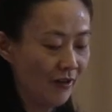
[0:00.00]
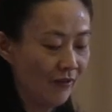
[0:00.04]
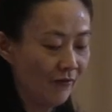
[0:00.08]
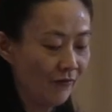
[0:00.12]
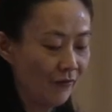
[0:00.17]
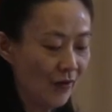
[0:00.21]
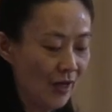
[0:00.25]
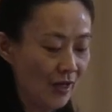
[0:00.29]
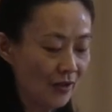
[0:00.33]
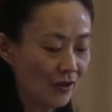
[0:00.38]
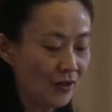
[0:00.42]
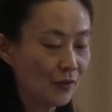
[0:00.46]

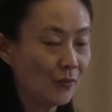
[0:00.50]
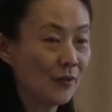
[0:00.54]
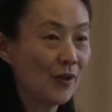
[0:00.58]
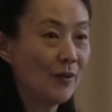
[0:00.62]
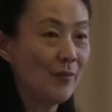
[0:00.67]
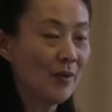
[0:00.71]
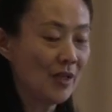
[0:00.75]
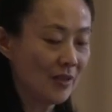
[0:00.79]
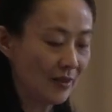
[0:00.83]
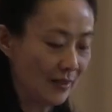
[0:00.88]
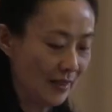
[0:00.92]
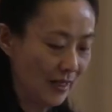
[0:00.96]
French
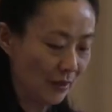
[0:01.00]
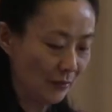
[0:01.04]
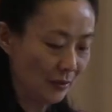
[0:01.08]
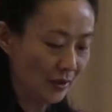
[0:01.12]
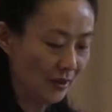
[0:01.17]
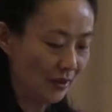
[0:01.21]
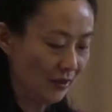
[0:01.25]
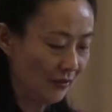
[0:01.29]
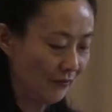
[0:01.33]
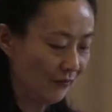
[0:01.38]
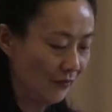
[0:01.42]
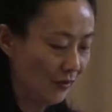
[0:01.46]
women's
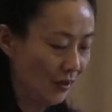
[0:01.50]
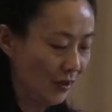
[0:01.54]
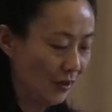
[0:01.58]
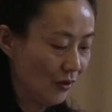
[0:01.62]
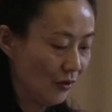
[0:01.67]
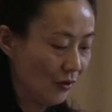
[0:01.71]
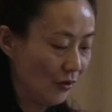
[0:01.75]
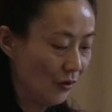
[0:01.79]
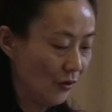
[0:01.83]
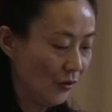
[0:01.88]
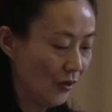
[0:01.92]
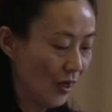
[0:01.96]
narrative
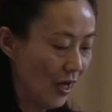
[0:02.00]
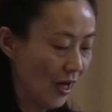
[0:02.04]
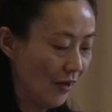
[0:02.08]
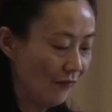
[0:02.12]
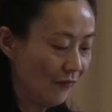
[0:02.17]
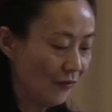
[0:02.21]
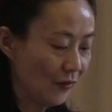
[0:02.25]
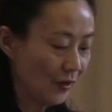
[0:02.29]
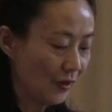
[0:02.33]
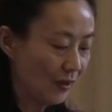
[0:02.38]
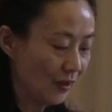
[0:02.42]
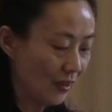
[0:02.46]
or
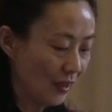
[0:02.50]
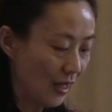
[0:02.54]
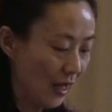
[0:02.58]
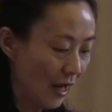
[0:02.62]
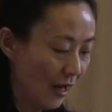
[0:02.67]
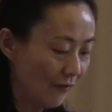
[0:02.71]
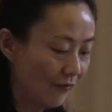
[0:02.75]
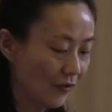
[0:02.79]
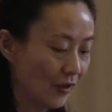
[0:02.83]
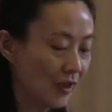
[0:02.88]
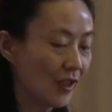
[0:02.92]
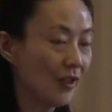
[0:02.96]

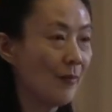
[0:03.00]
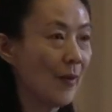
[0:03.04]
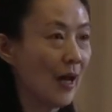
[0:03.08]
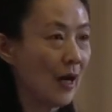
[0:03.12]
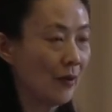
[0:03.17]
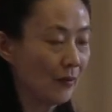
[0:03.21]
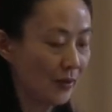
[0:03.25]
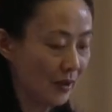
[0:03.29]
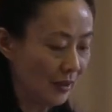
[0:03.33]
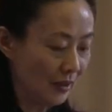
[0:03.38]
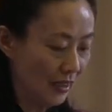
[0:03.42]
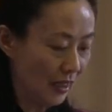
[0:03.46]

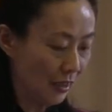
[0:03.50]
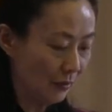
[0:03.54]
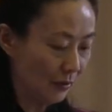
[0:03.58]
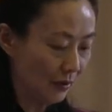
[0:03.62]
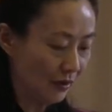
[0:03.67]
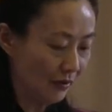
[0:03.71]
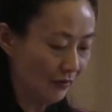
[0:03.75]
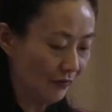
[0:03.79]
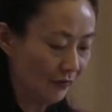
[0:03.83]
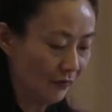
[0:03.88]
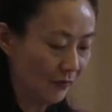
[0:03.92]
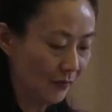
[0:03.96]
African-American
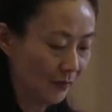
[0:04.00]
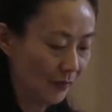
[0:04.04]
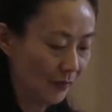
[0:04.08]
narrative.